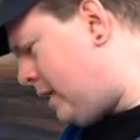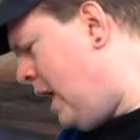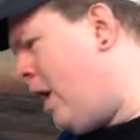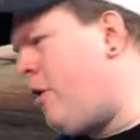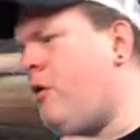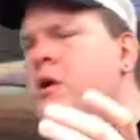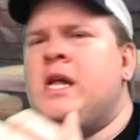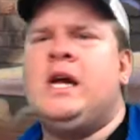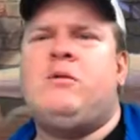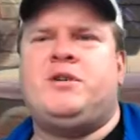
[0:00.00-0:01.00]
I don't know.
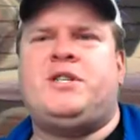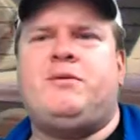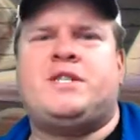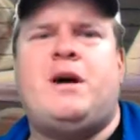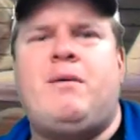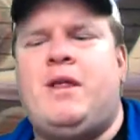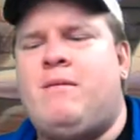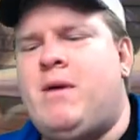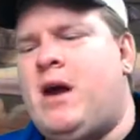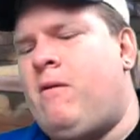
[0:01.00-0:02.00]
We'll see what's coming in the
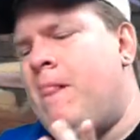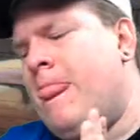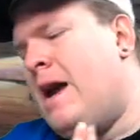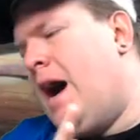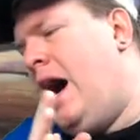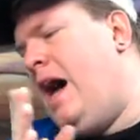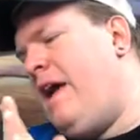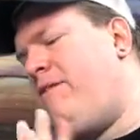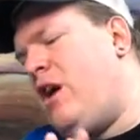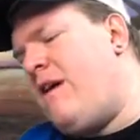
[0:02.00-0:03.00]
mail.
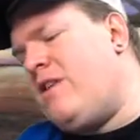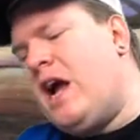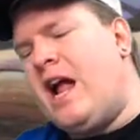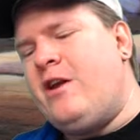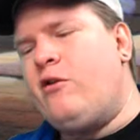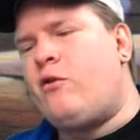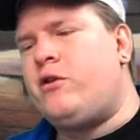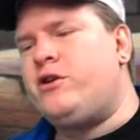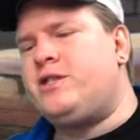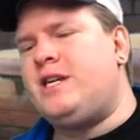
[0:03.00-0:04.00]
If you haven't gotten your
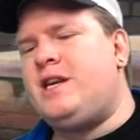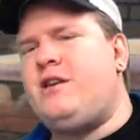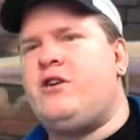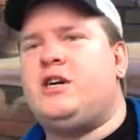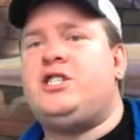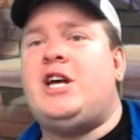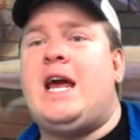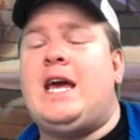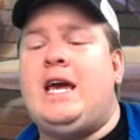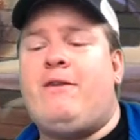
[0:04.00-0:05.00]
orders in, you're a
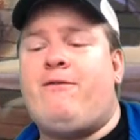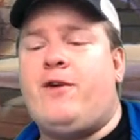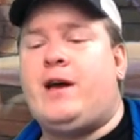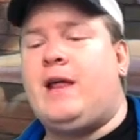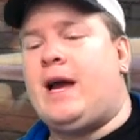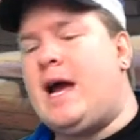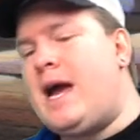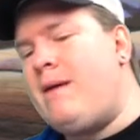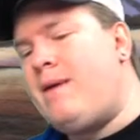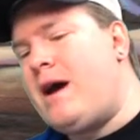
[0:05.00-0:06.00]
janky freak like I
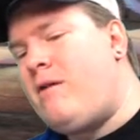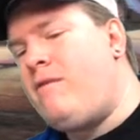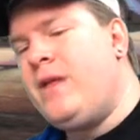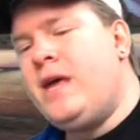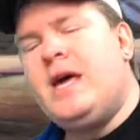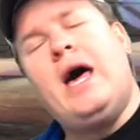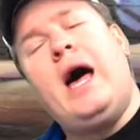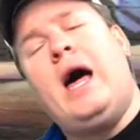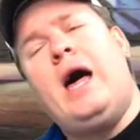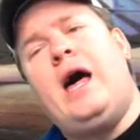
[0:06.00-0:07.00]
am now.
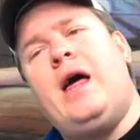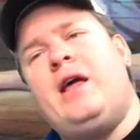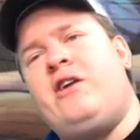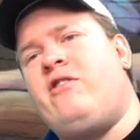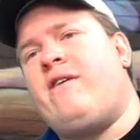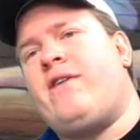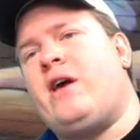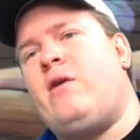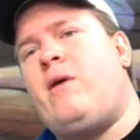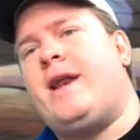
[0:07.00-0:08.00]
You're definitely going
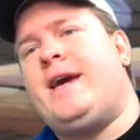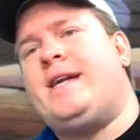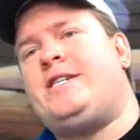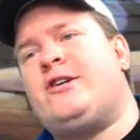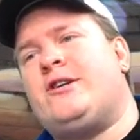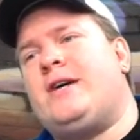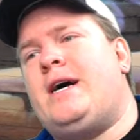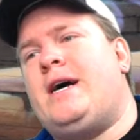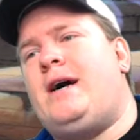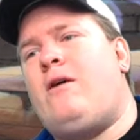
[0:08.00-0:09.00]
to want to get your
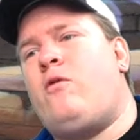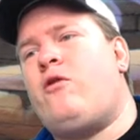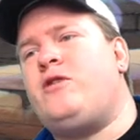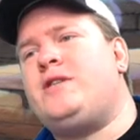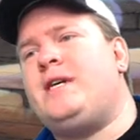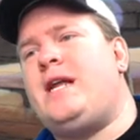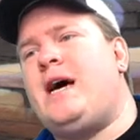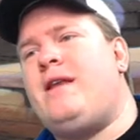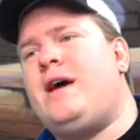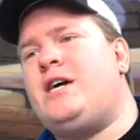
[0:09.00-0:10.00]
orders in
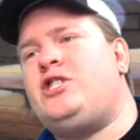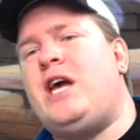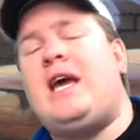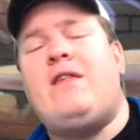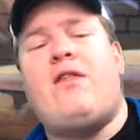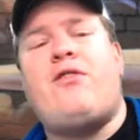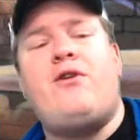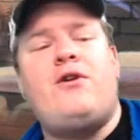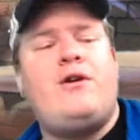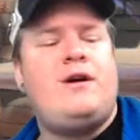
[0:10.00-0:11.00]
on Janky the
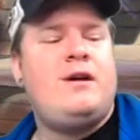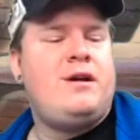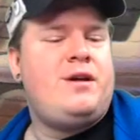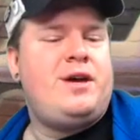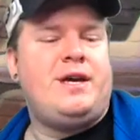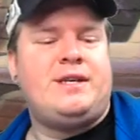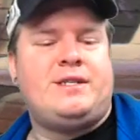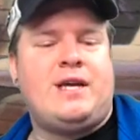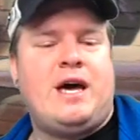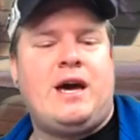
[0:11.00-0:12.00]
Third. He's
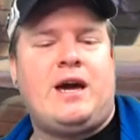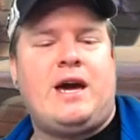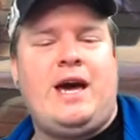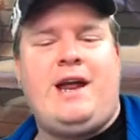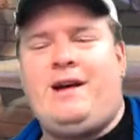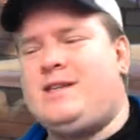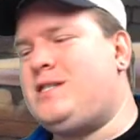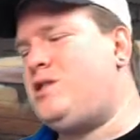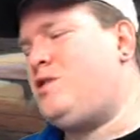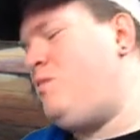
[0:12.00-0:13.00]
got a
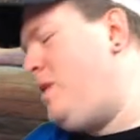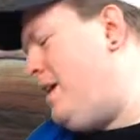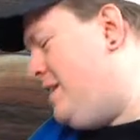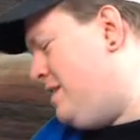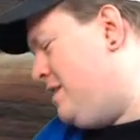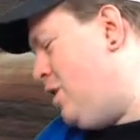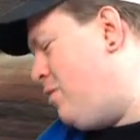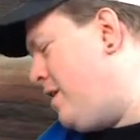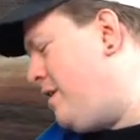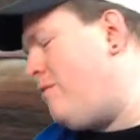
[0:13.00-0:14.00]
sweet
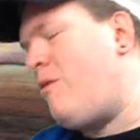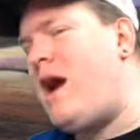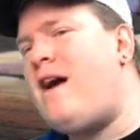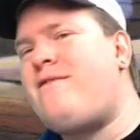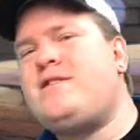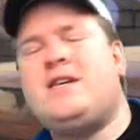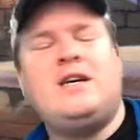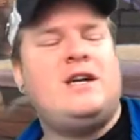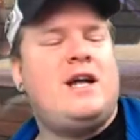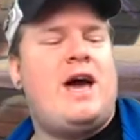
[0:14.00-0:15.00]
donut raft
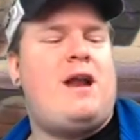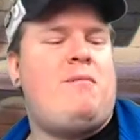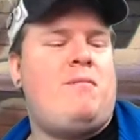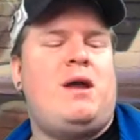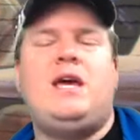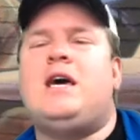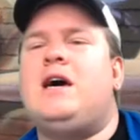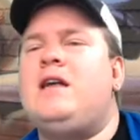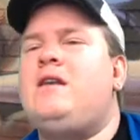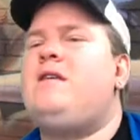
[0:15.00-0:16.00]
and a money
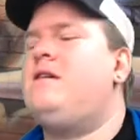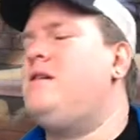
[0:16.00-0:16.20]
gun.